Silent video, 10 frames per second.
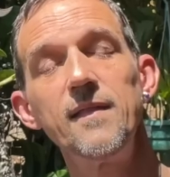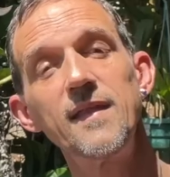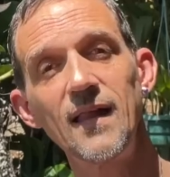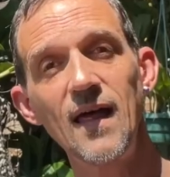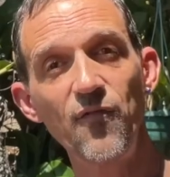
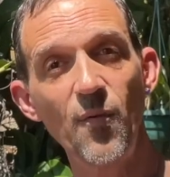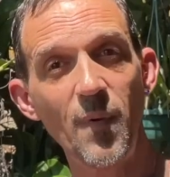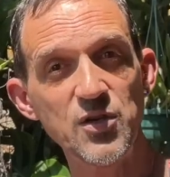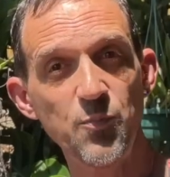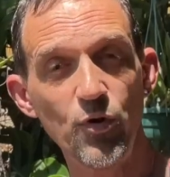They'll have a
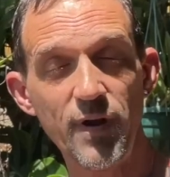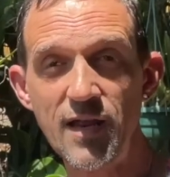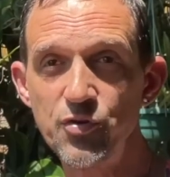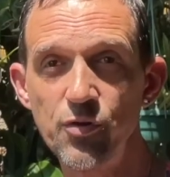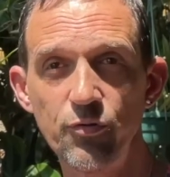much more
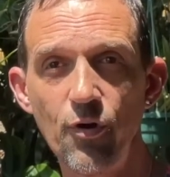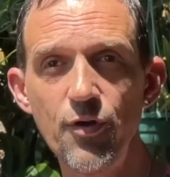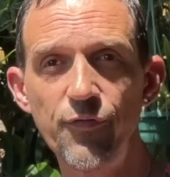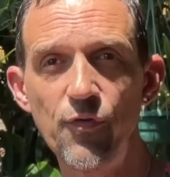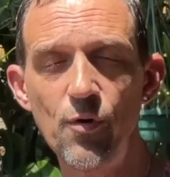natural growth
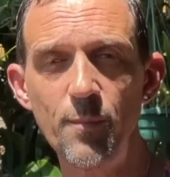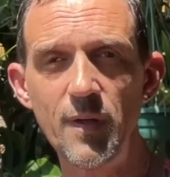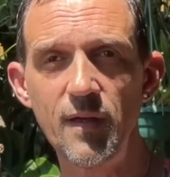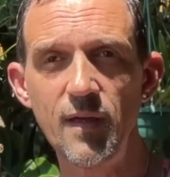form,